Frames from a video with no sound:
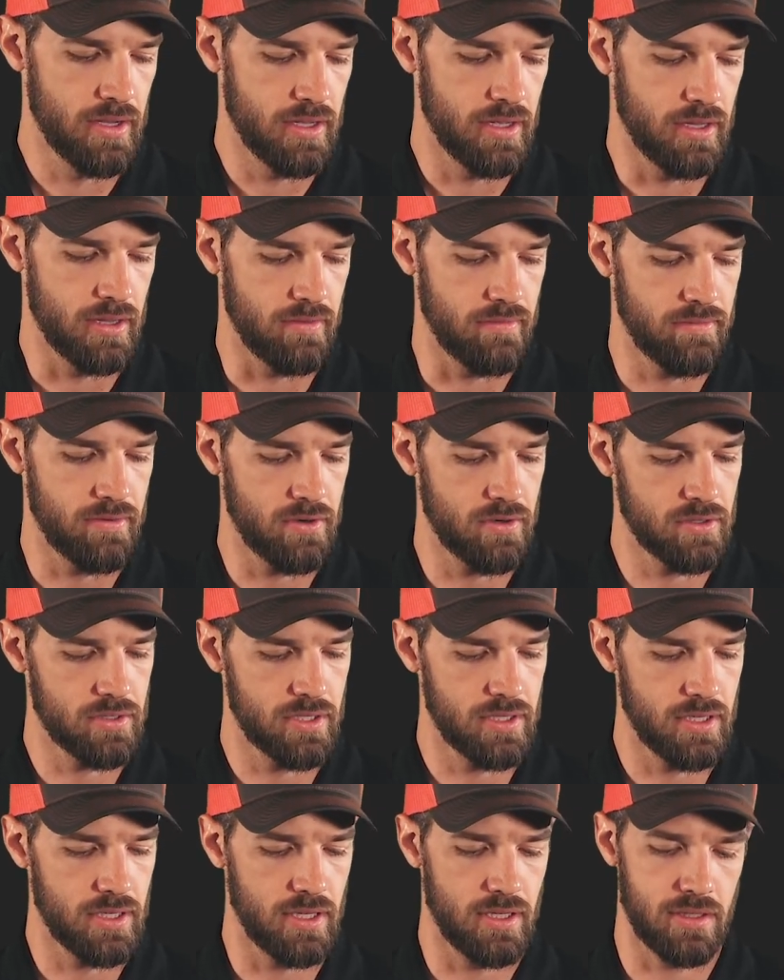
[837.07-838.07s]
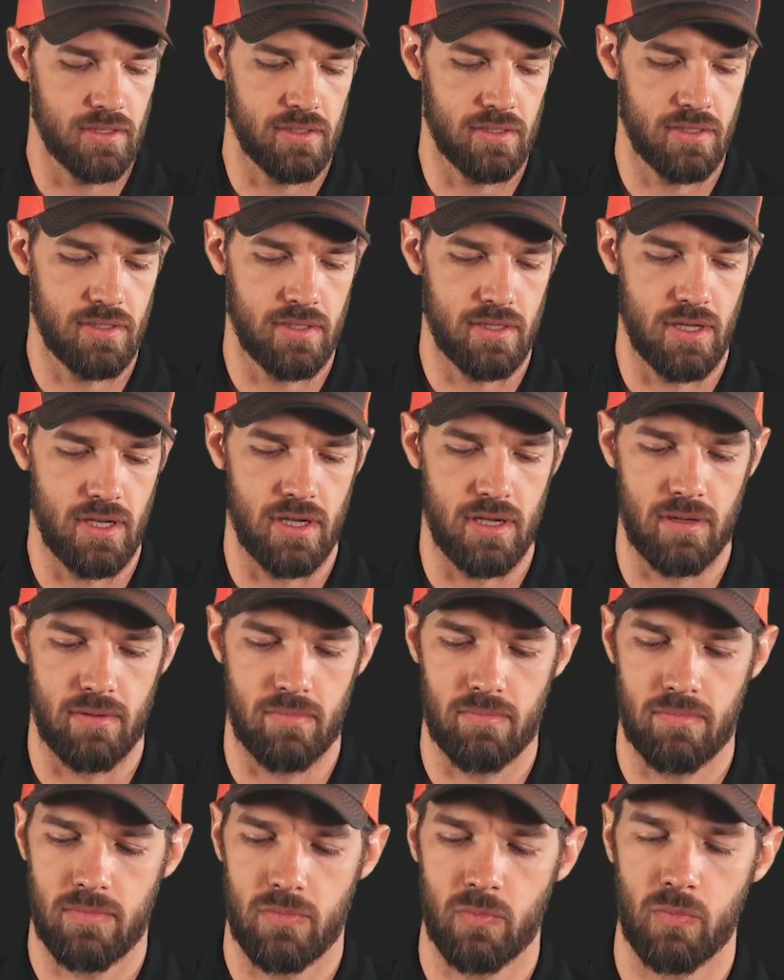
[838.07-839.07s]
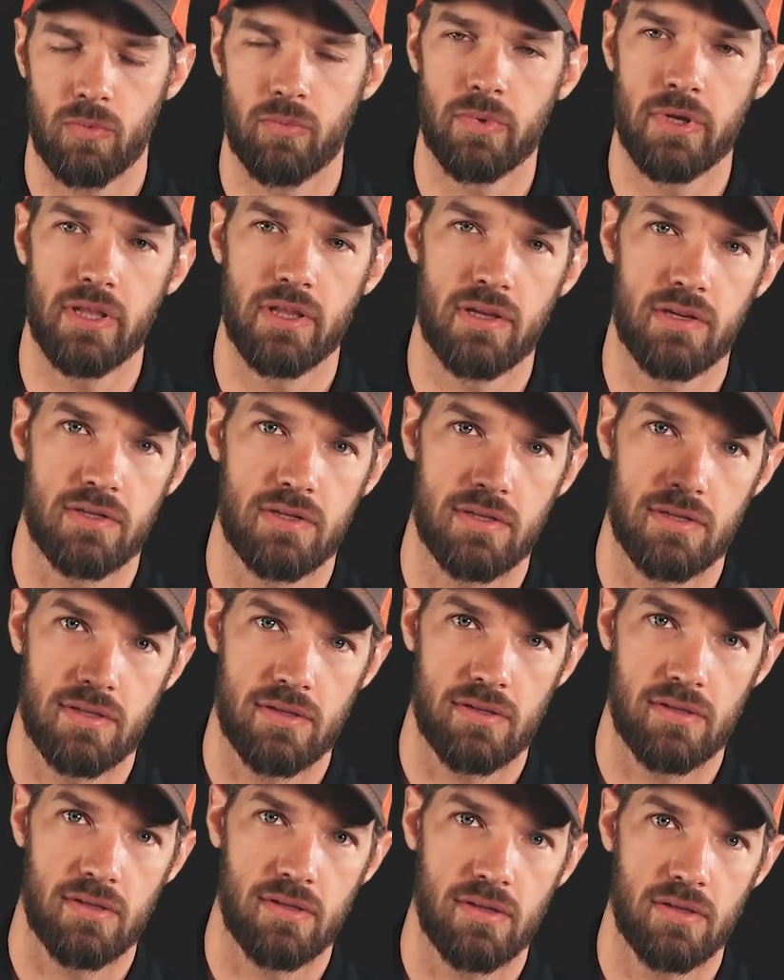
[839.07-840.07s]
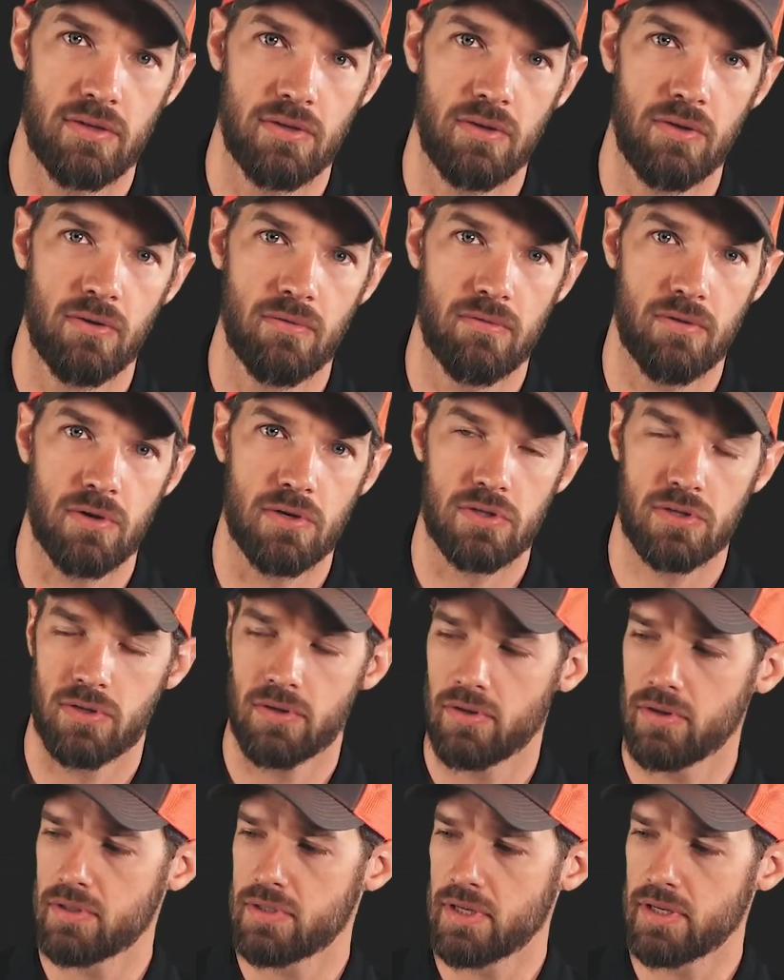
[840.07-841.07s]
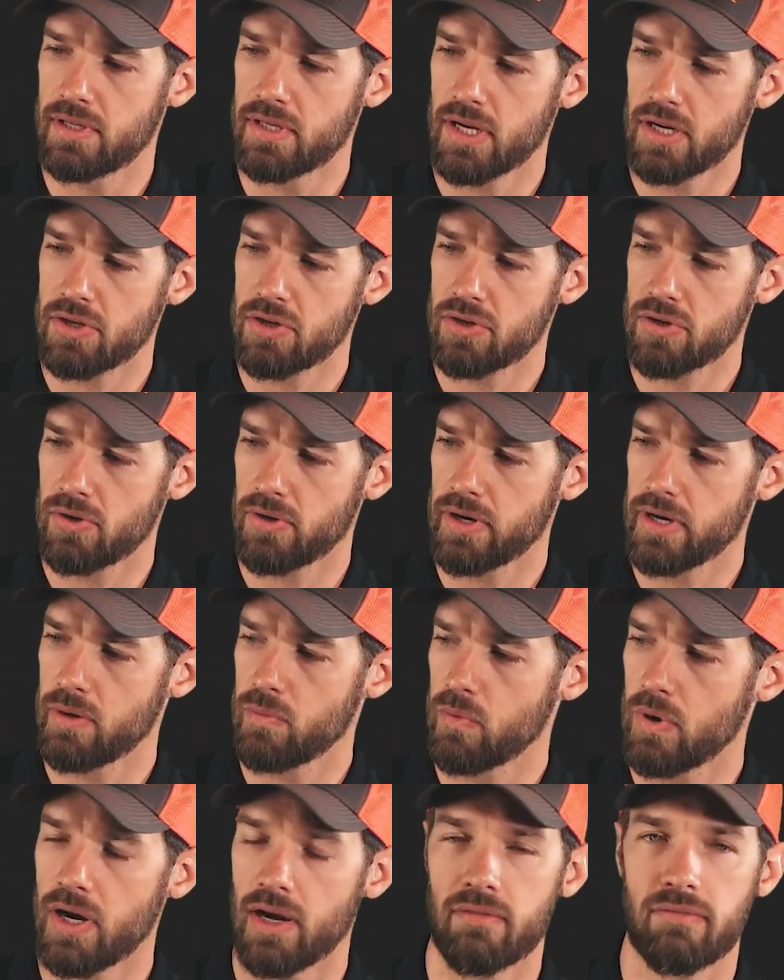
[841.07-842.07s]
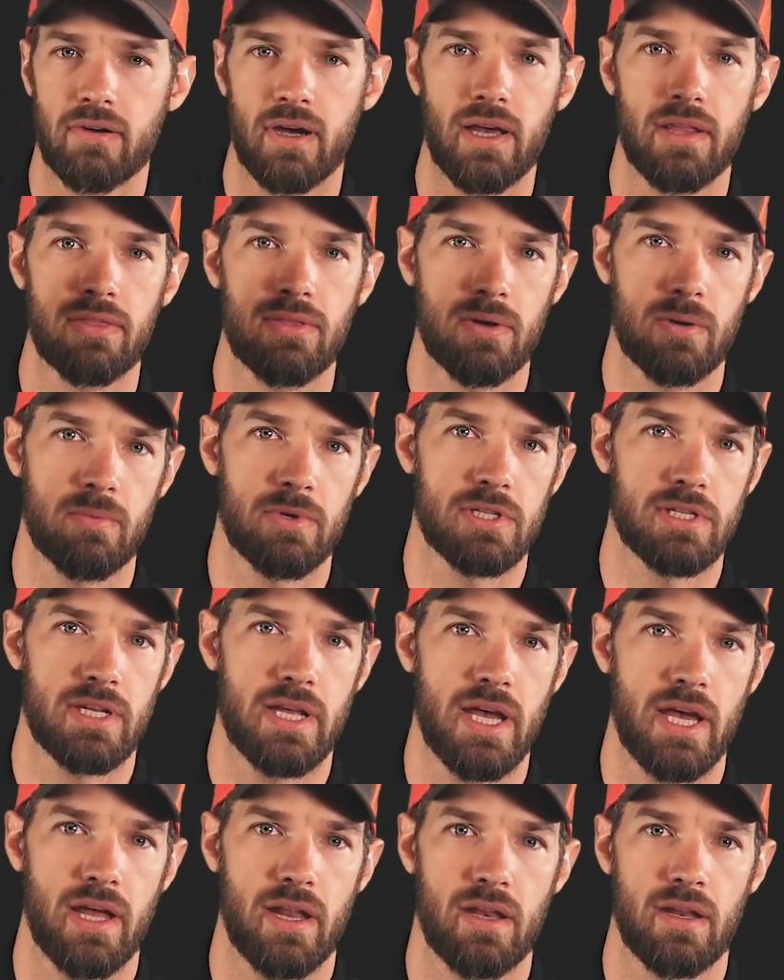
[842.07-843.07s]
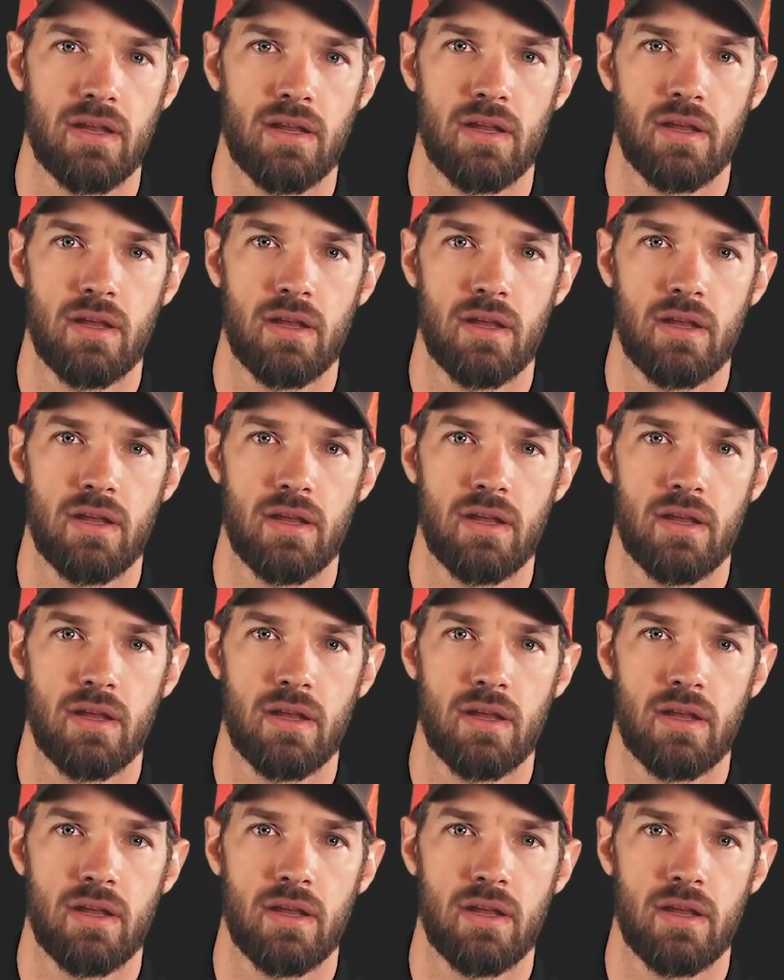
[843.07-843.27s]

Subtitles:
And the first would be this universal. It's a touchscreen Wi-Fi thermostat.